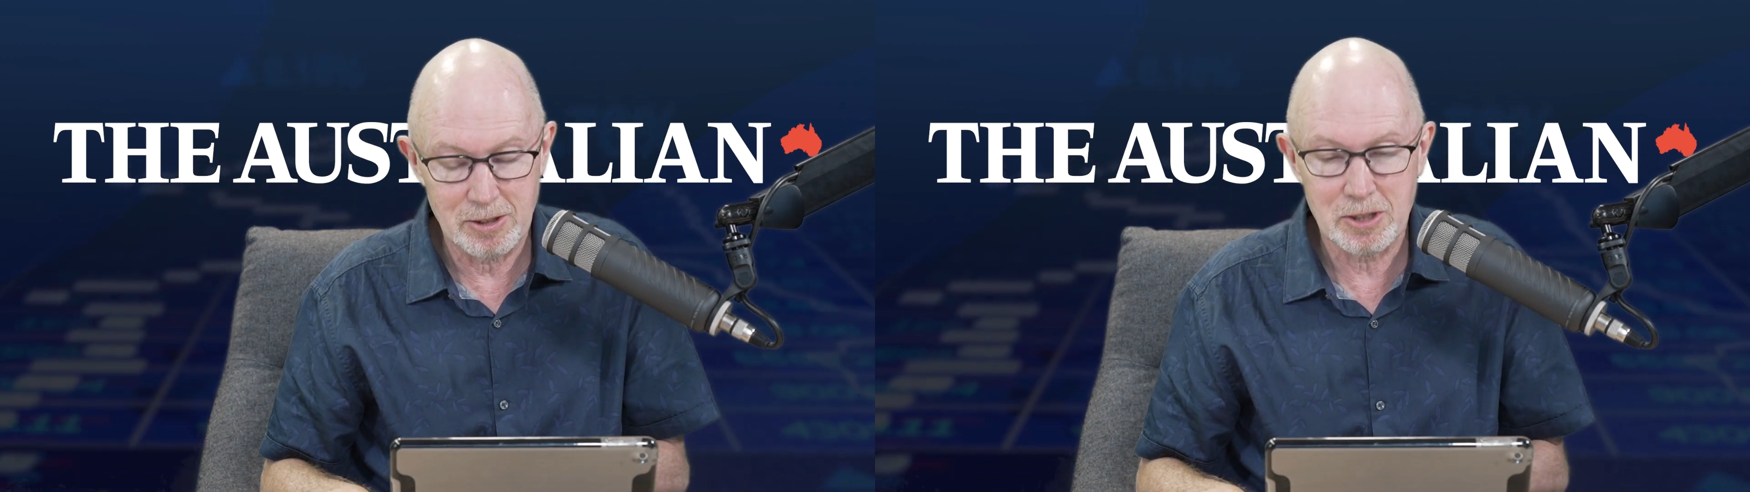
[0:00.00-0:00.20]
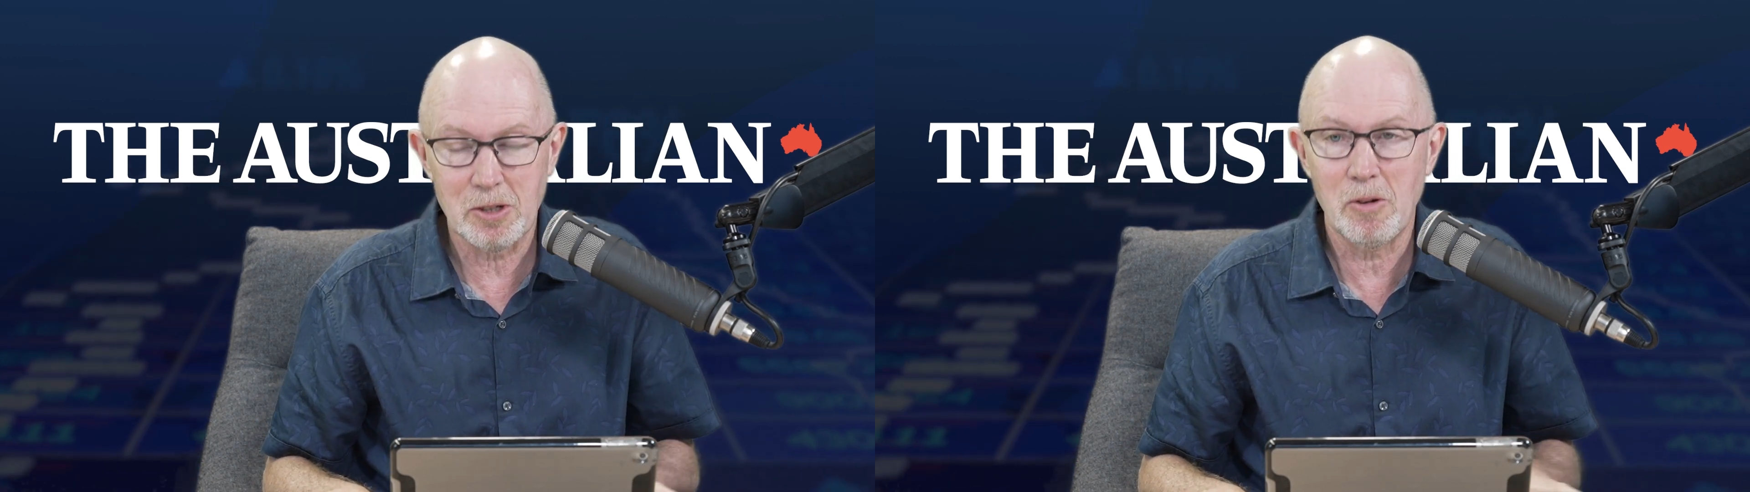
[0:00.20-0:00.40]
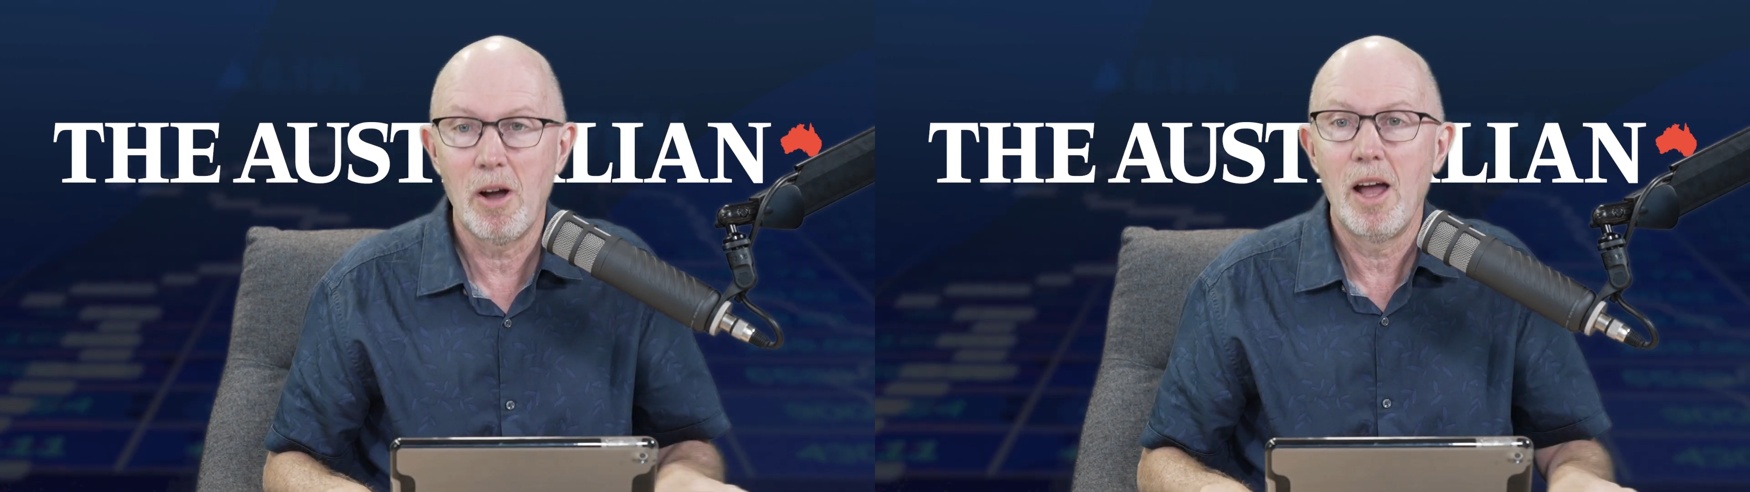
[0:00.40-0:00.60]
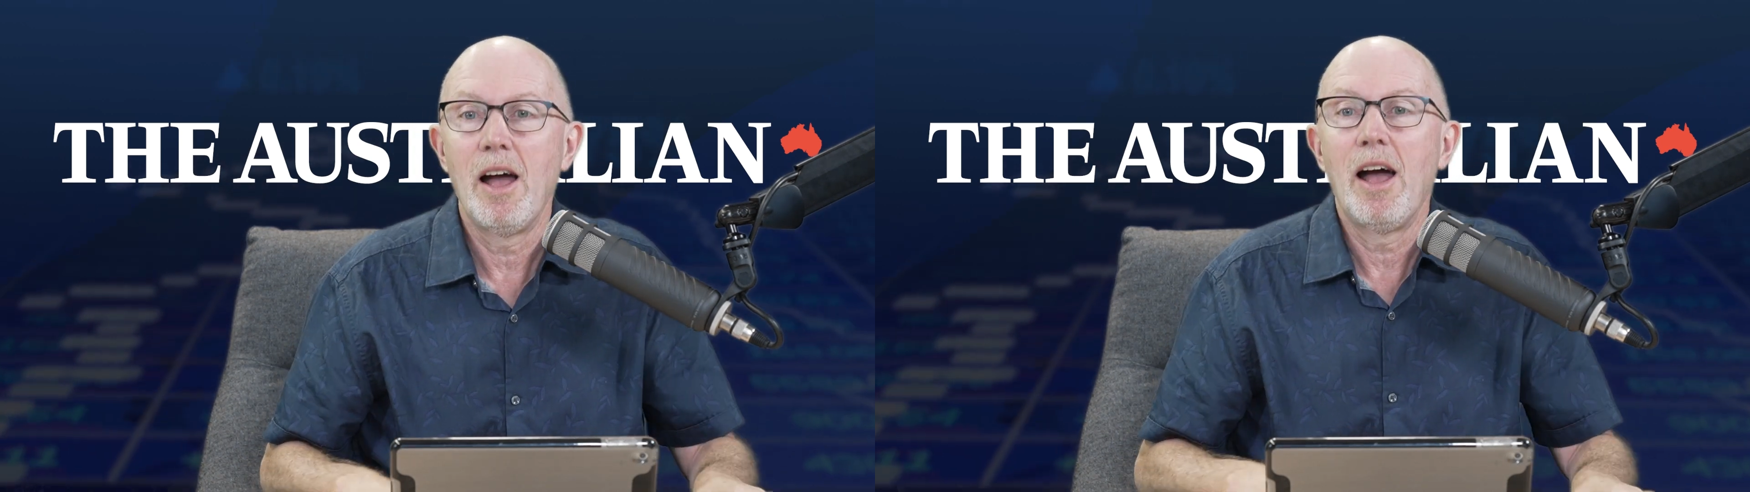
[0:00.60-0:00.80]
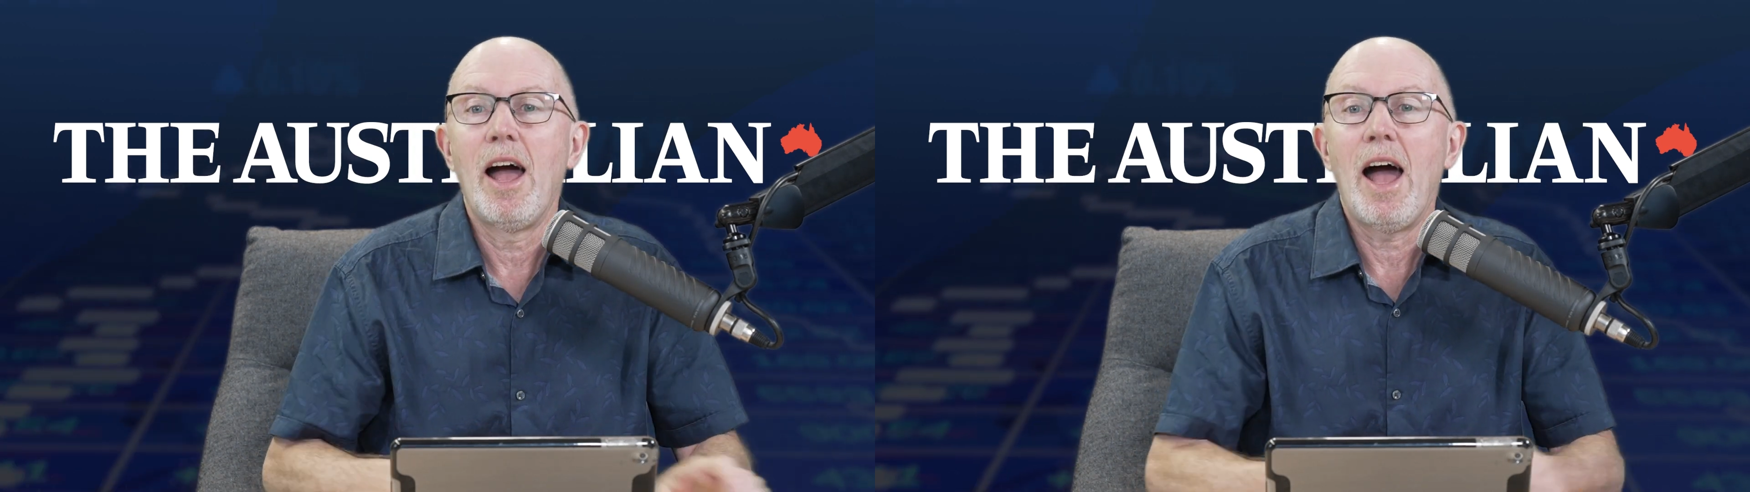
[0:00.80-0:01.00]
the show
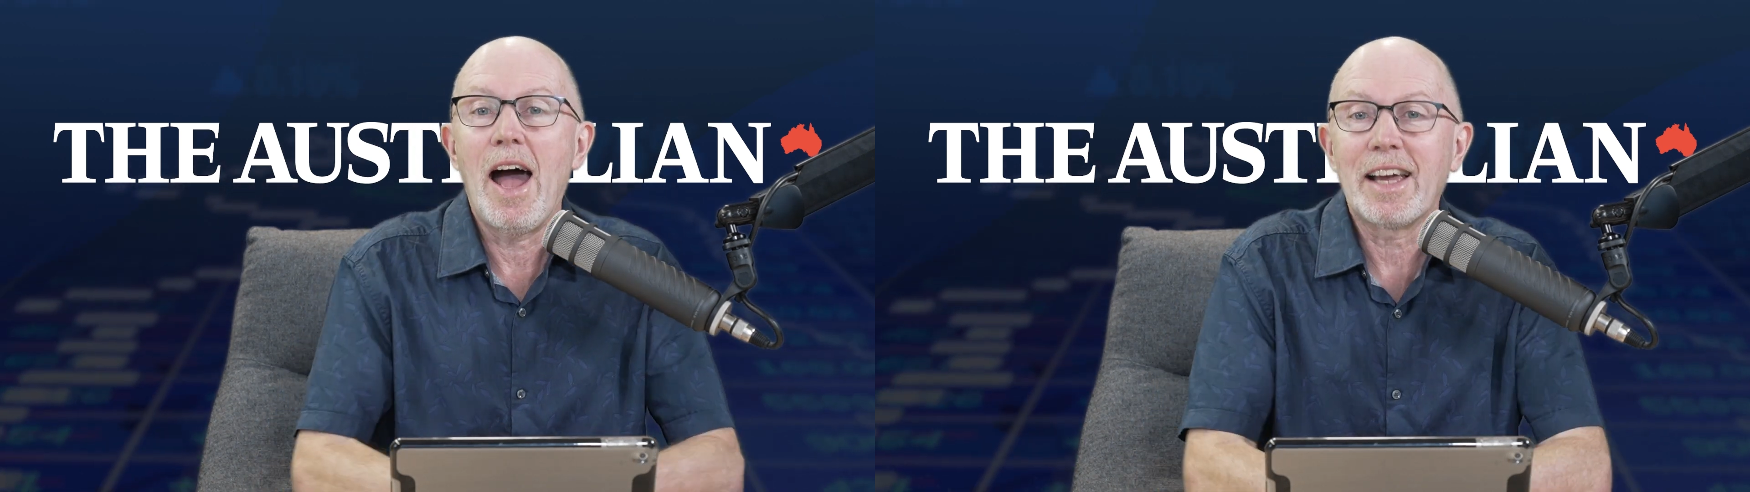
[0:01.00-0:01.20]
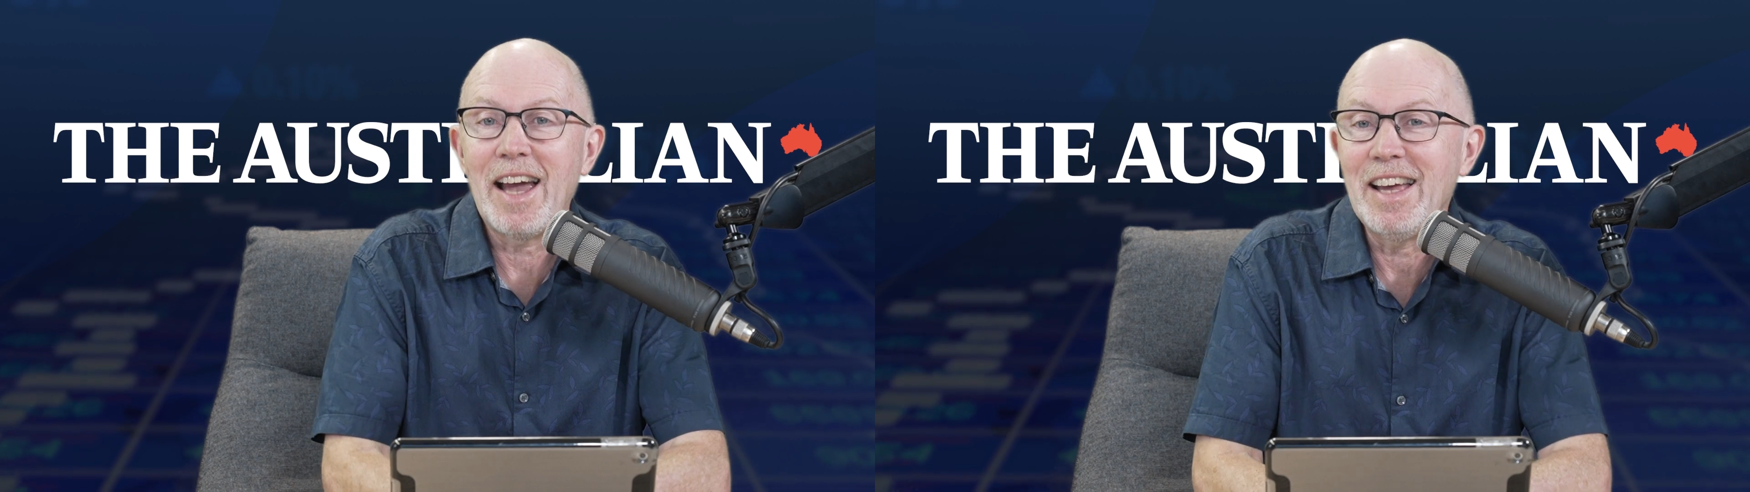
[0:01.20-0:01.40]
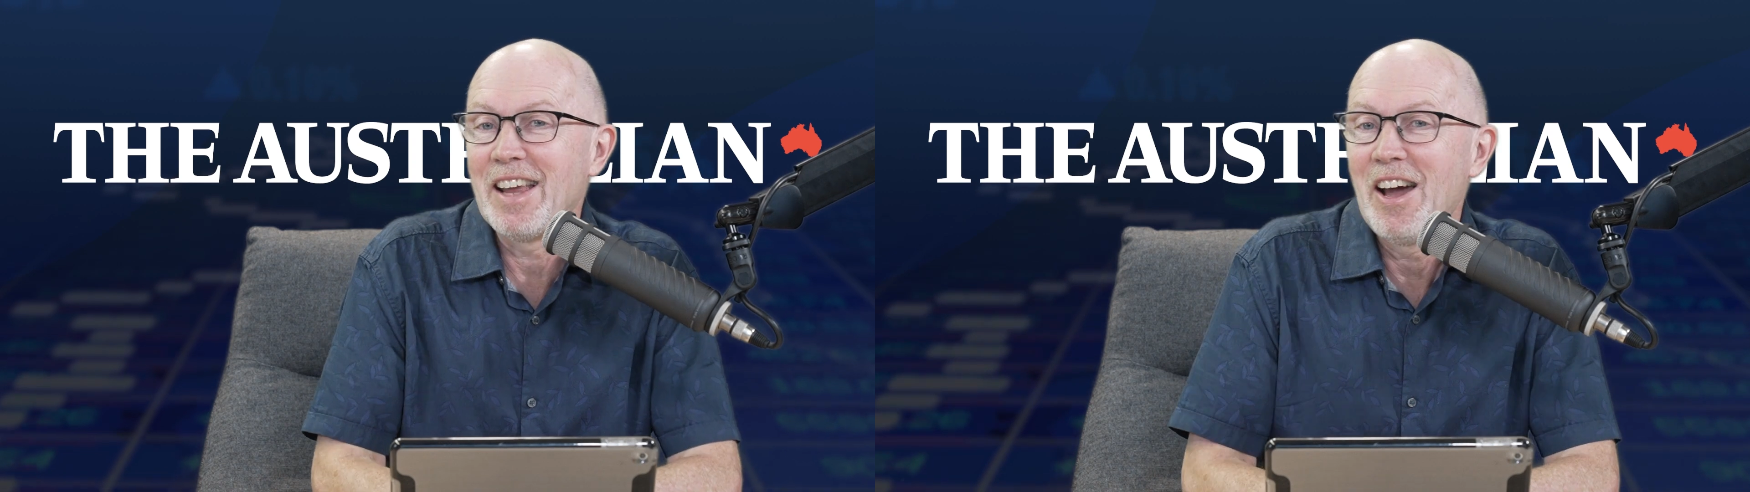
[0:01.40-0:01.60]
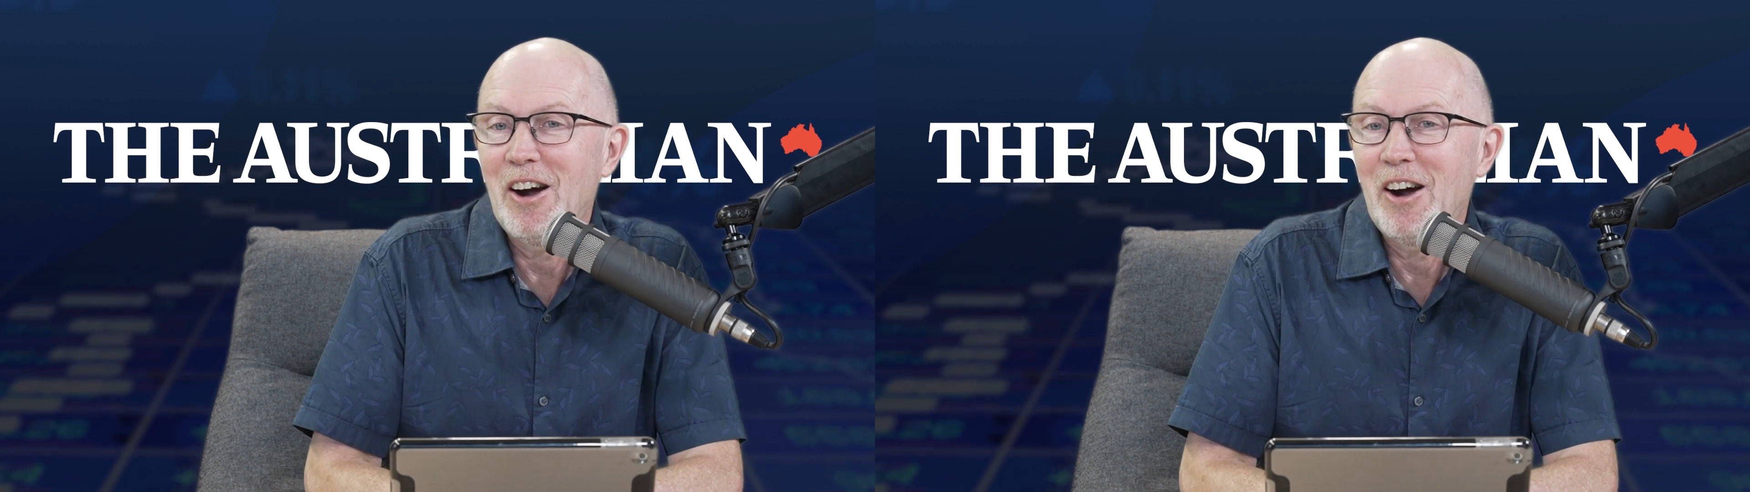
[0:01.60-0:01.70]
again.